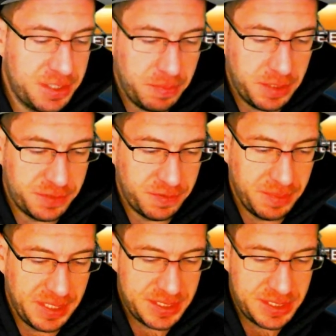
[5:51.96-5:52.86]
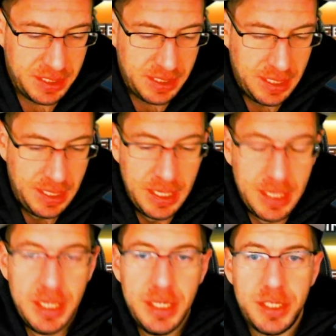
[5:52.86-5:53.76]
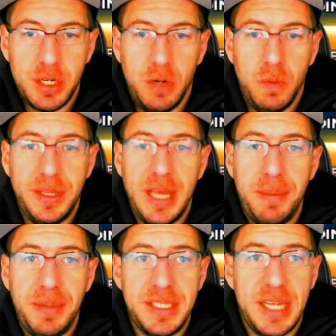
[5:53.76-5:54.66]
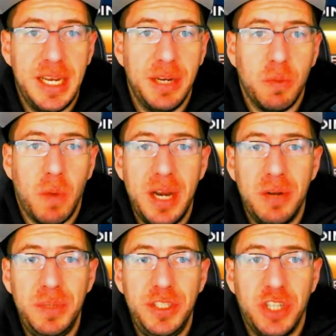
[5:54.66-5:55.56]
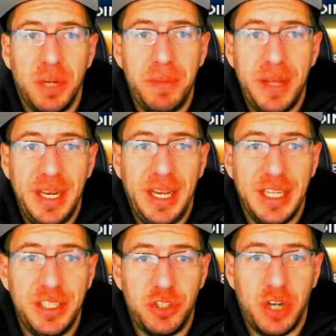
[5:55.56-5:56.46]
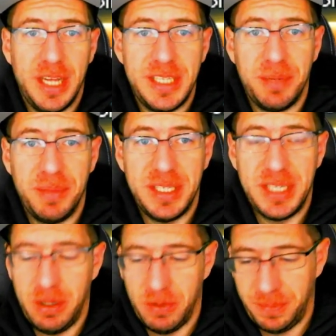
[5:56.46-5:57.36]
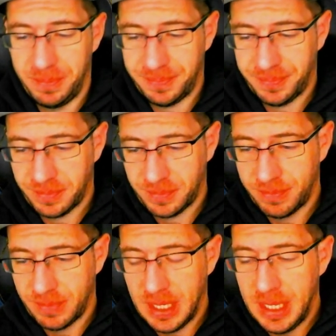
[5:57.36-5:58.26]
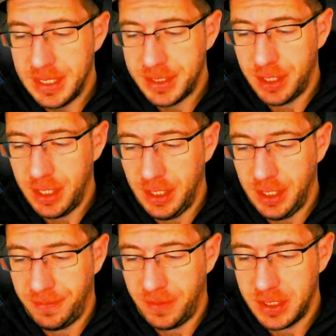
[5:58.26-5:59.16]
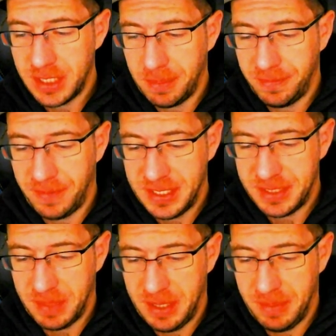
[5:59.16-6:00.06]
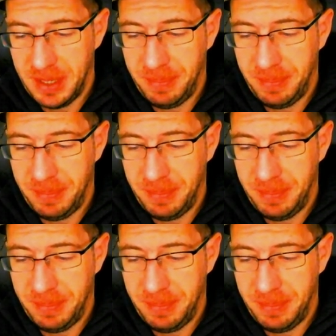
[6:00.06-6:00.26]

much from this. So with that being said, why don't we jump in and try some of this out? So your first couple fights might